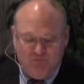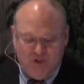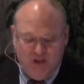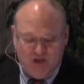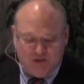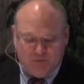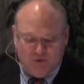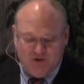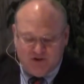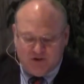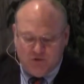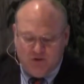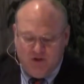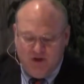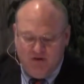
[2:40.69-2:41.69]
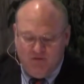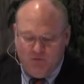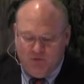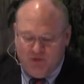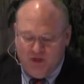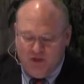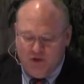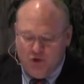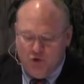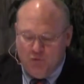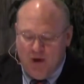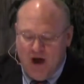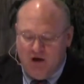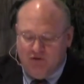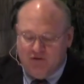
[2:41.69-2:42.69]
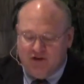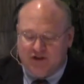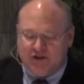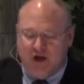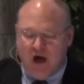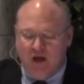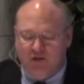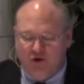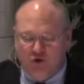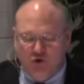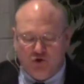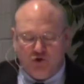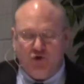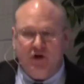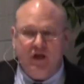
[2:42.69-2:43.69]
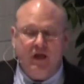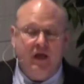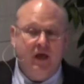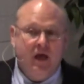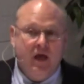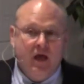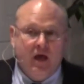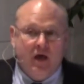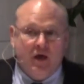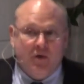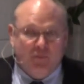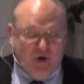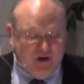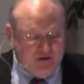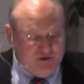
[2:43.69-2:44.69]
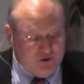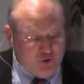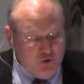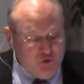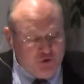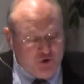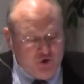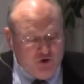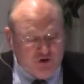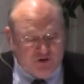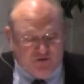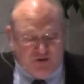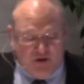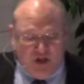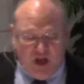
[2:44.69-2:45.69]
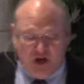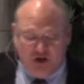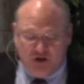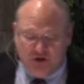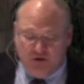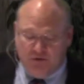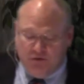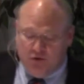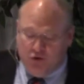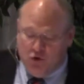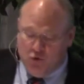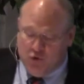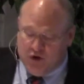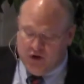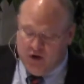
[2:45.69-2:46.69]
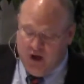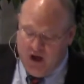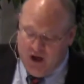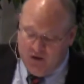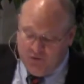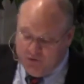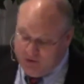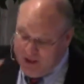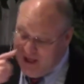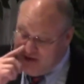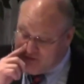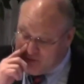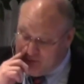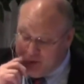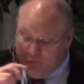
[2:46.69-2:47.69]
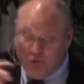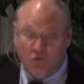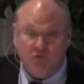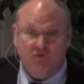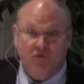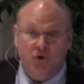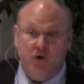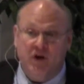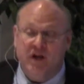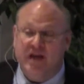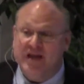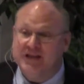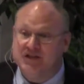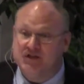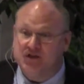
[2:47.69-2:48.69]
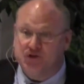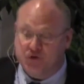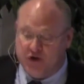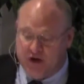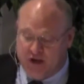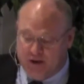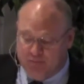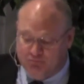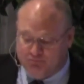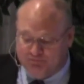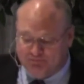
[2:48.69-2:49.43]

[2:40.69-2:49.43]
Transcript: The Nez Perce who lived within the new boundaries signed the new treaty, but two thirds of the nation who would not would have to be moved voted against the treaty.